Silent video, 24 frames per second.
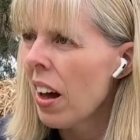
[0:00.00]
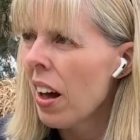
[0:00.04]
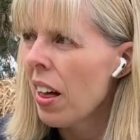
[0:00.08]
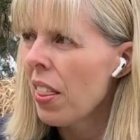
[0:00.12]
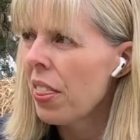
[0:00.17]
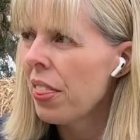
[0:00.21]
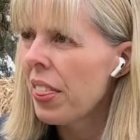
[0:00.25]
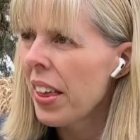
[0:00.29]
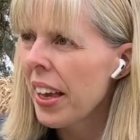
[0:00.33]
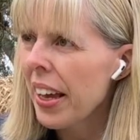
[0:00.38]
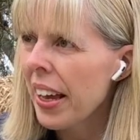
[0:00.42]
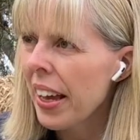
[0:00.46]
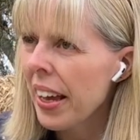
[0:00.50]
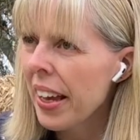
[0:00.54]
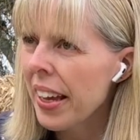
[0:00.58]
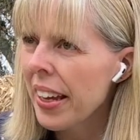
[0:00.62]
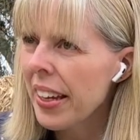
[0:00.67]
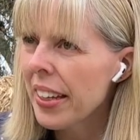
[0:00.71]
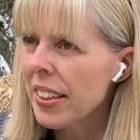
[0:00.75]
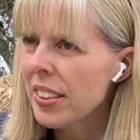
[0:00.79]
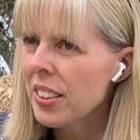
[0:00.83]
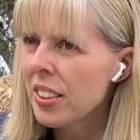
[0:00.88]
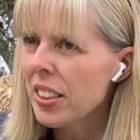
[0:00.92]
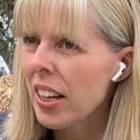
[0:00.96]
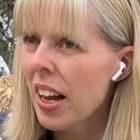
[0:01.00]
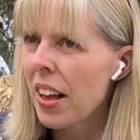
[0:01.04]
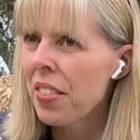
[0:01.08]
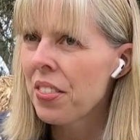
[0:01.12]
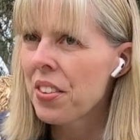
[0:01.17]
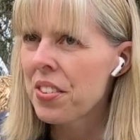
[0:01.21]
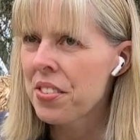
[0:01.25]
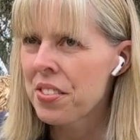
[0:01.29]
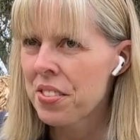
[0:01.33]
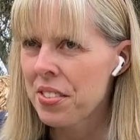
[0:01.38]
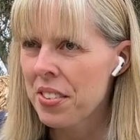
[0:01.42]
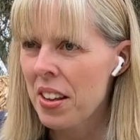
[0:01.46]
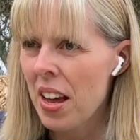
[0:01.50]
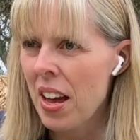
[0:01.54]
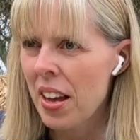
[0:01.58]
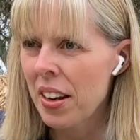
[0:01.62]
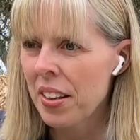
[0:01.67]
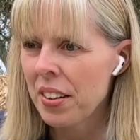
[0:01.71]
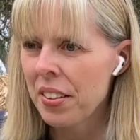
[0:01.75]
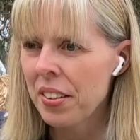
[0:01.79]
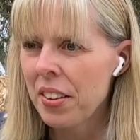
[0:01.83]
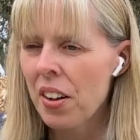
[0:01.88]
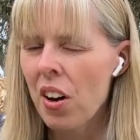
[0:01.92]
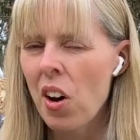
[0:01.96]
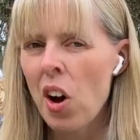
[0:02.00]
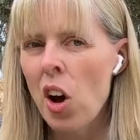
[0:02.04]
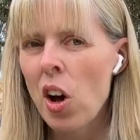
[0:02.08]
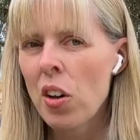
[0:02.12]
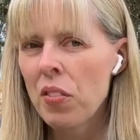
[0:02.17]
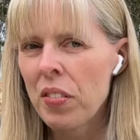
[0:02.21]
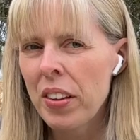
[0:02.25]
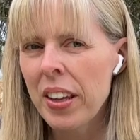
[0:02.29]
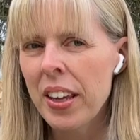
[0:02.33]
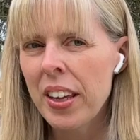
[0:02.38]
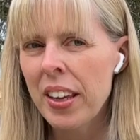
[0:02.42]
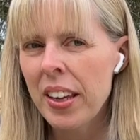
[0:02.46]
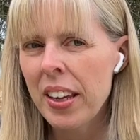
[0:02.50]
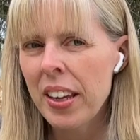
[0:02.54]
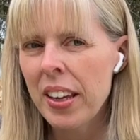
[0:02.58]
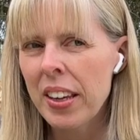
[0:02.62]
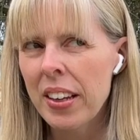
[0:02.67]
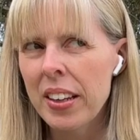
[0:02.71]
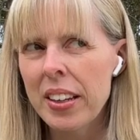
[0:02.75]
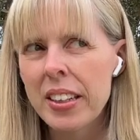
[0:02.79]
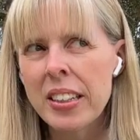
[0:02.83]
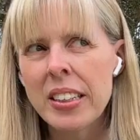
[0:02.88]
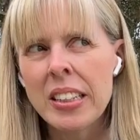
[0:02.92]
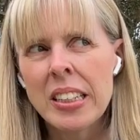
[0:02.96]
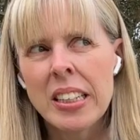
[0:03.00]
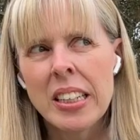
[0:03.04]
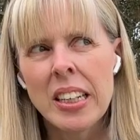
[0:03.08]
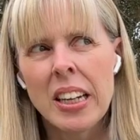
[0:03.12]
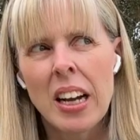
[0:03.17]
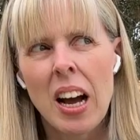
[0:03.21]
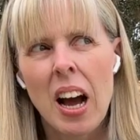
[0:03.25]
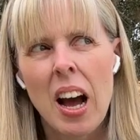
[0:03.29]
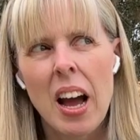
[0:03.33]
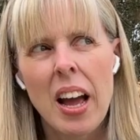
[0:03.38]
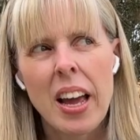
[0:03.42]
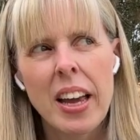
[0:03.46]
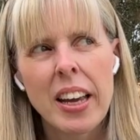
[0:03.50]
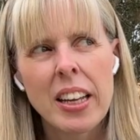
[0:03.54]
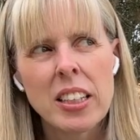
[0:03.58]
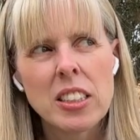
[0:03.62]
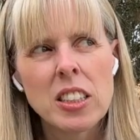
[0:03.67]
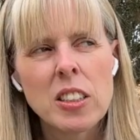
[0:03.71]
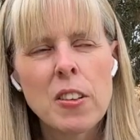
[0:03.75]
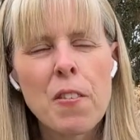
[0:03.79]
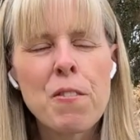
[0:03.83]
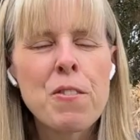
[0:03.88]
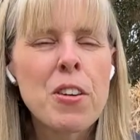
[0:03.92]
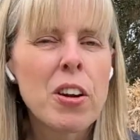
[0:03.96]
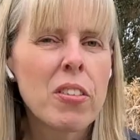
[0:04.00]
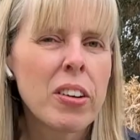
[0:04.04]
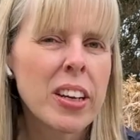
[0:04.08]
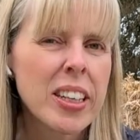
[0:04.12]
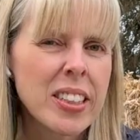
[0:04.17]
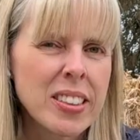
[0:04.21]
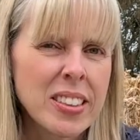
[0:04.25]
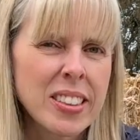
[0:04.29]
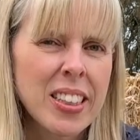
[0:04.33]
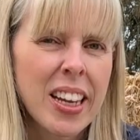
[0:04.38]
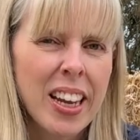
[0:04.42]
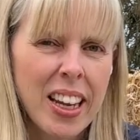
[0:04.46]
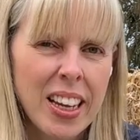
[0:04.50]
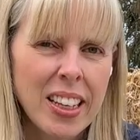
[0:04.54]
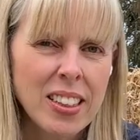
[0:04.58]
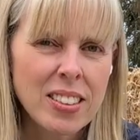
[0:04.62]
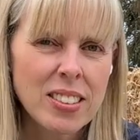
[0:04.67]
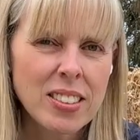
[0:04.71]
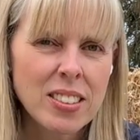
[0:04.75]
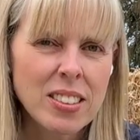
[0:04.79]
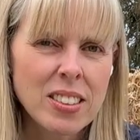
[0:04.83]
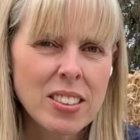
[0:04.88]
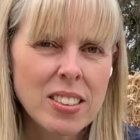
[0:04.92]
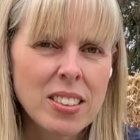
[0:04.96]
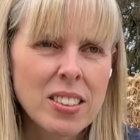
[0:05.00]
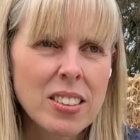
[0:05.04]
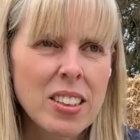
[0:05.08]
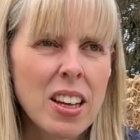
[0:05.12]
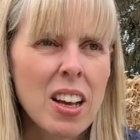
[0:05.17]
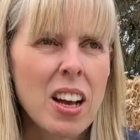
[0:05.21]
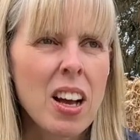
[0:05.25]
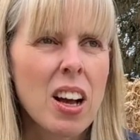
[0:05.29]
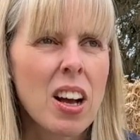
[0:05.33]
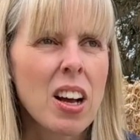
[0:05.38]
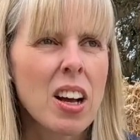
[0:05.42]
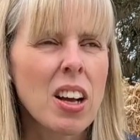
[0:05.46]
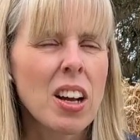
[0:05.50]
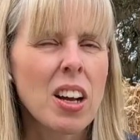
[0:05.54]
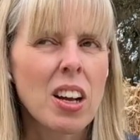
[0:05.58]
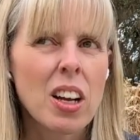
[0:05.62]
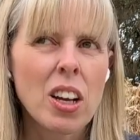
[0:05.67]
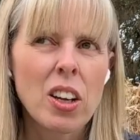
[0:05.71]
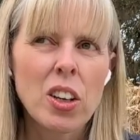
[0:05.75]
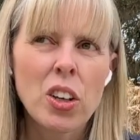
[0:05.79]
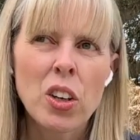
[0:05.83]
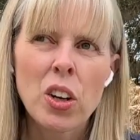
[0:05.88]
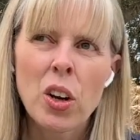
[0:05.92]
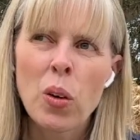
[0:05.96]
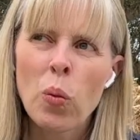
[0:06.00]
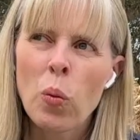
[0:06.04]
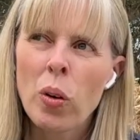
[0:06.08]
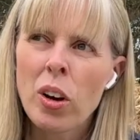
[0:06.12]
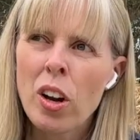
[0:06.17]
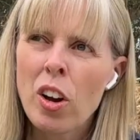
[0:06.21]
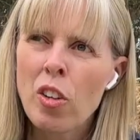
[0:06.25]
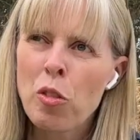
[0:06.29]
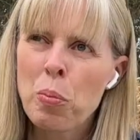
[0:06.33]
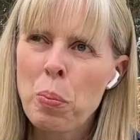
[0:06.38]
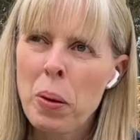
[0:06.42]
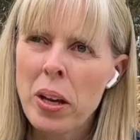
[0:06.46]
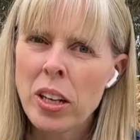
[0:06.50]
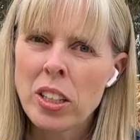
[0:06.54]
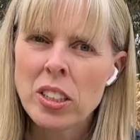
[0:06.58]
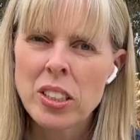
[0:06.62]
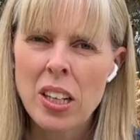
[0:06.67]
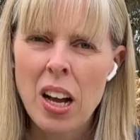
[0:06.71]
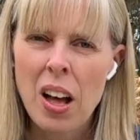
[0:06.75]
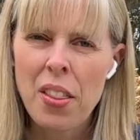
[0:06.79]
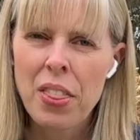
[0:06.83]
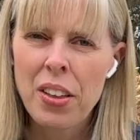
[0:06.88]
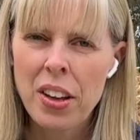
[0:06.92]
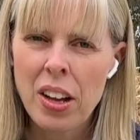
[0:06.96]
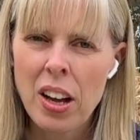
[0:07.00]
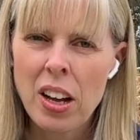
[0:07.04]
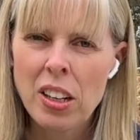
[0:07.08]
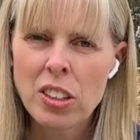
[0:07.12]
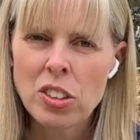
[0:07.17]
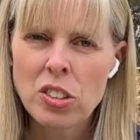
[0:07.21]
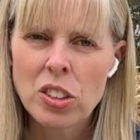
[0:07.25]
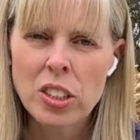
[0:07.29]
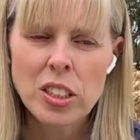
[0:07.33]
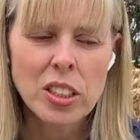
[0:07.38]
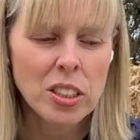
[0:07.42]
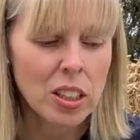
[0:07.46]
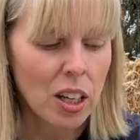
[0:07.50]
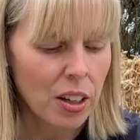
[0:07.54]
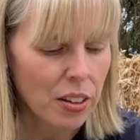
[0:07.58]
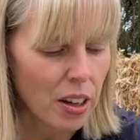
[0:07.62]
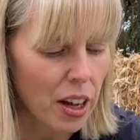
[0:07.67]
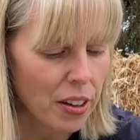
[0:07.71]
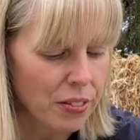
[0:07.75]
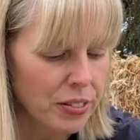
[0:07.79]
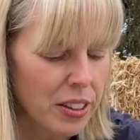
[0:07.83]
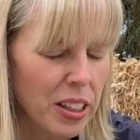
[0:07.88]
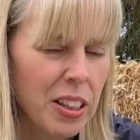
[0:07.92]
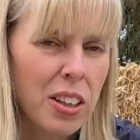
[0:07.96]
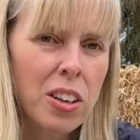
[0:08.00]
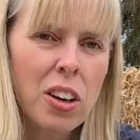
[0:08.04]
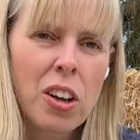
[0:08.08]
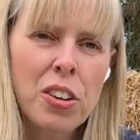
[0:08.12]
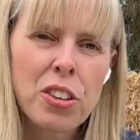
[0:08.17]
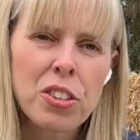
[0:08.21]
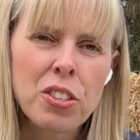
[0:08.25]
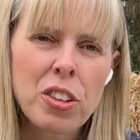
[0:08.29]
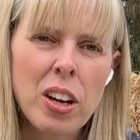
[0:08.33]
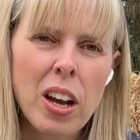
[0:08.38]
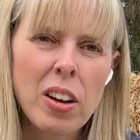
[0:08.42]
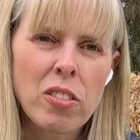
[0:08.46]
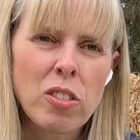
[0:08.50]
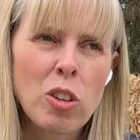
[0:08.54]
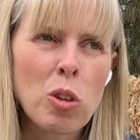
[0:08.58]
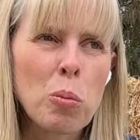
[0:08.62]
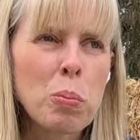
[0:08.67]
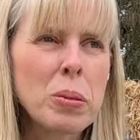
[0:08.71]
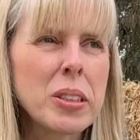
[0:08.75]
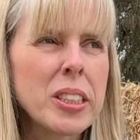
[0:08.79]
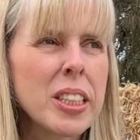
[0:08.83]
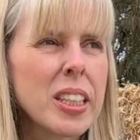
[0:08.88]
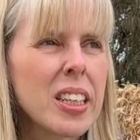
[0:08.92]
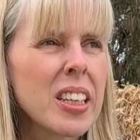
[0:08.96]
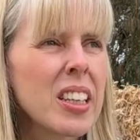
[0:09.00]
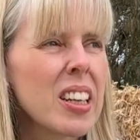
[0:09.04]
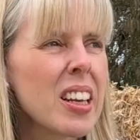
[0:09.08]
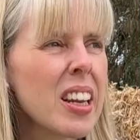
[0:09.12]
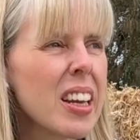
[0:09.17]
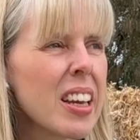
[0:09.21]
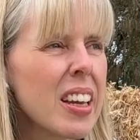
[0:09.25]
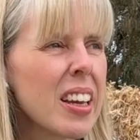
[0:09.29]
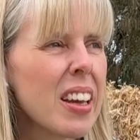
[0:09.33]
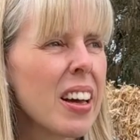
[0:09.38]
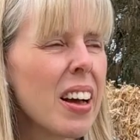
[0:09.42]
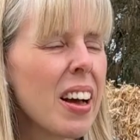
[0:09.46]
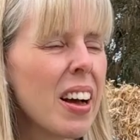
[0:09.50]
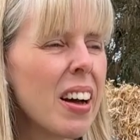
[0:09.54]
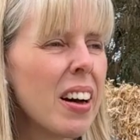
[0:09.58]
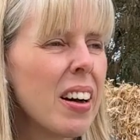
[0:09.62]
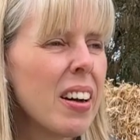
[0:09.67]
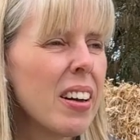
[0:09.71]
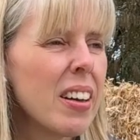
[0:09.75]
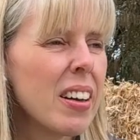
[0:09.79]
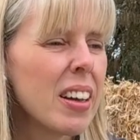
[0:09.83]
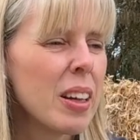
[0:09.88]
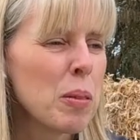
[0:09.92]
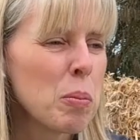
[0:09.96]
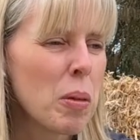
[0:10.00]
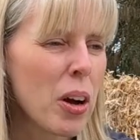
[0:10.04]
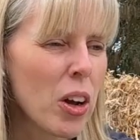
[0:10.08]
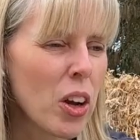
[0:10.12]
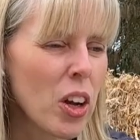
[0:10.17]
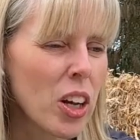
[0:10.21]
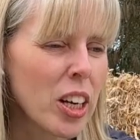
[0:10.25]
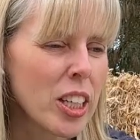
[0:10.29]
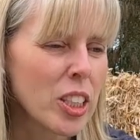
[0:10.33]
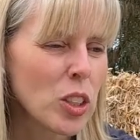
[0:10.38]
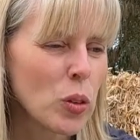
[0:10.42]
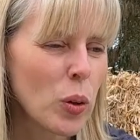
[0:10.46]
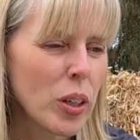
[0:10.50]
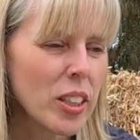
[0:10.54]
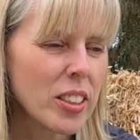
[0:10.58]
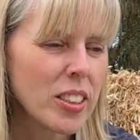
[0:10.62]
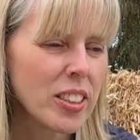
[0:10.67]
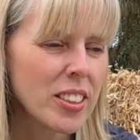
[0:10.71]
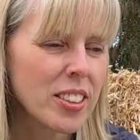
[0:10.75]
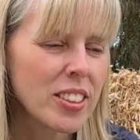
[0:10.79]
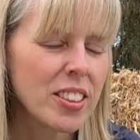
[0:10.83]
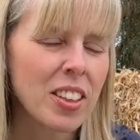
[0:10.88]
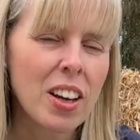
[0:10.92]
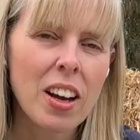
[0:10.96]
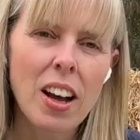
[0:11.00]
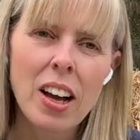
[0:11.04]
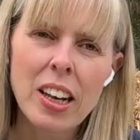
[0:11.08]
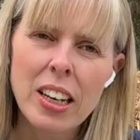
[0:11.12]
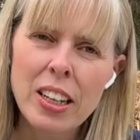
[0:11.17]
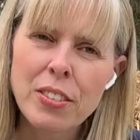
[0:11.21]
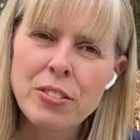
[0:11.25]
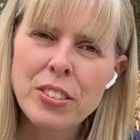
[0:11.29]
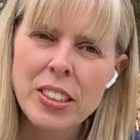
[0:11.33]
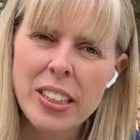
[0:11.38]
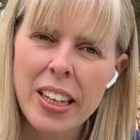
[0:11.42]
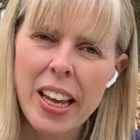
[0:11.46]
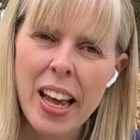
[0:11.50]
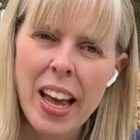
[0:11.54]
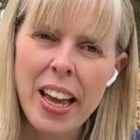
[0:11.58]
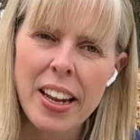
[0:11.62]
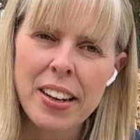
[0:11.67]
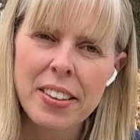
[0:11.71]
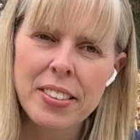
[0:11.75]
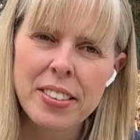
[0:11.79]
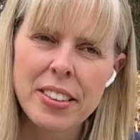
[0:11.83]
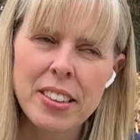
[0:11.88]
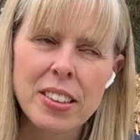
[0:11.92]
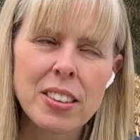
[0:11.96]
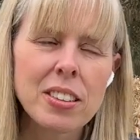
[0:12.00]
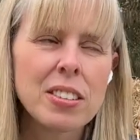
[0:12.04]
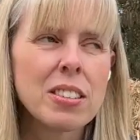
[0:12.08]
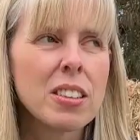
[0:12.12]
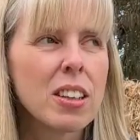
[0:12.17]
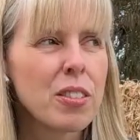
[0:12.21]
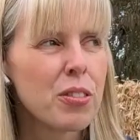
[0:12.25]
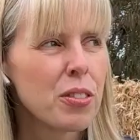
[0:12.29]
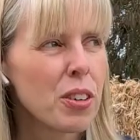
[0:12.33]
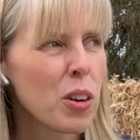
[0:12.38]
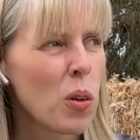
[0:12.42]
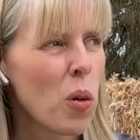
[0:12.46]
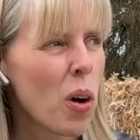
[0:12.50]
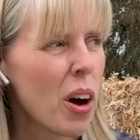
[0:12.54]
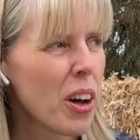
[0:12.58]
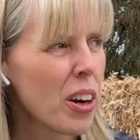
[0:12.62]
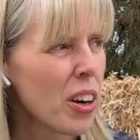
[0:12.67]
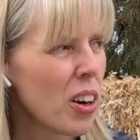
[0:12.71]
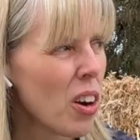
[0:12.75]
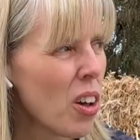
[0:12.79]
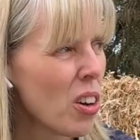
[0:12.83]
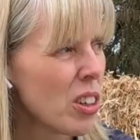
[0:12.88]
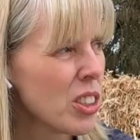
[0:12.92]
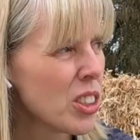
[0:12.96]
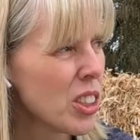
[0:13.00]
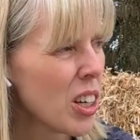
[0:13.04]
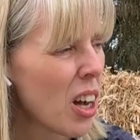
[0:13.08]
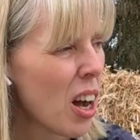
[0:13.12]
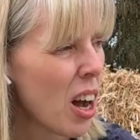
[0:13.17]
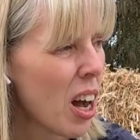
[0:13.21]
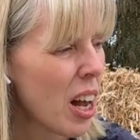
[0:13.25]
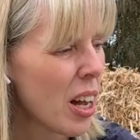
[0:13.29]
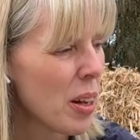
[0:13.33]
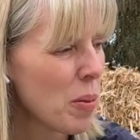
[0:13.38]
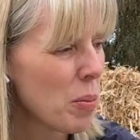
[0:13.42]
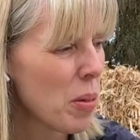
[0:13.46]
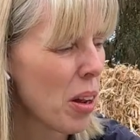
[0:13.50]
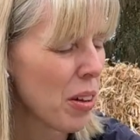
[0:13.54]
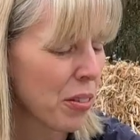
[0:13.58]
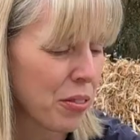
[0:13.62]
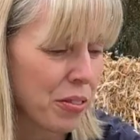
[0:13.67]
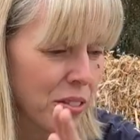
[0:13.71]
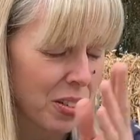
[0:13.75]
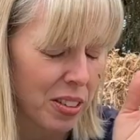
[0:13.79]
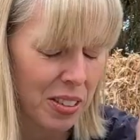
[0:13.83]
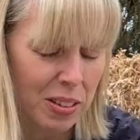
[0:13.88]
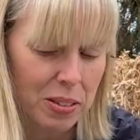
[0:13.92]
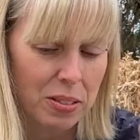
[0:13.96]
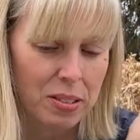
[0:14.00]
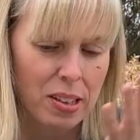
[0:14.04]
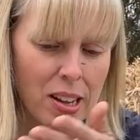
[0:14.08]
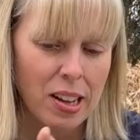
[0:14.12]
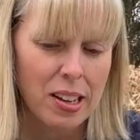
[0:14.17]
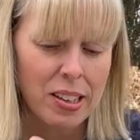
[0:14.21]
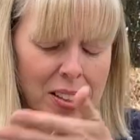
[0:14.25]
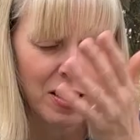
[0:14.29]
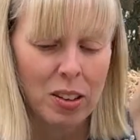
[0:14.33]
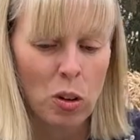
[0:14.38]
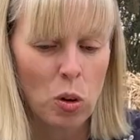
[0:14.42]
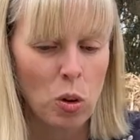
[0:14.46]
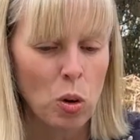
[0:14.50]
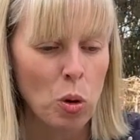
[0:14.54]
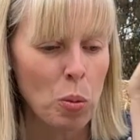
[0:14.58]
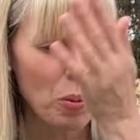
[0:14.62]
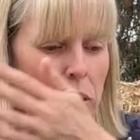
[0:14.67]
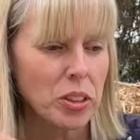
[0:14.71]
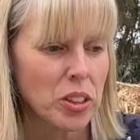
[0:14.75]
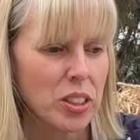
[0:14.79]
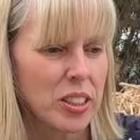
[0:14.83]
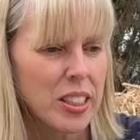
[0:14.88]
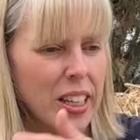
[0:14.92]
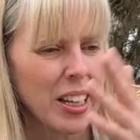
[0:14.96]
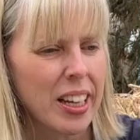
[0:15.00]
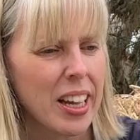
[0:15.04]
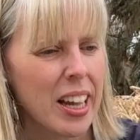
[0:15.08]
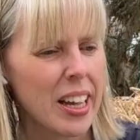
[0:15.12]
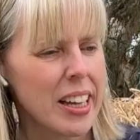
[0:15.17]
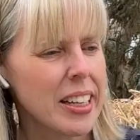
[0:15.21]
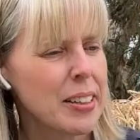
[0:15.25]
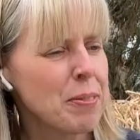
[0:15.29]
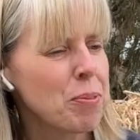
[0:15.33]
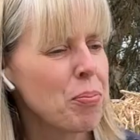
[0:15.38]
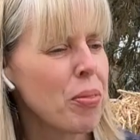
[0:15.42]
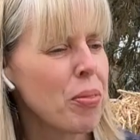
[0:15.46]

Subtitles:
The heat and the sun over here is very intense. You know, when I've been to other countries, and I've done a lot of travel, particularly in my early 20s, and I lived in Canada for quite a long time, like for almost a decade,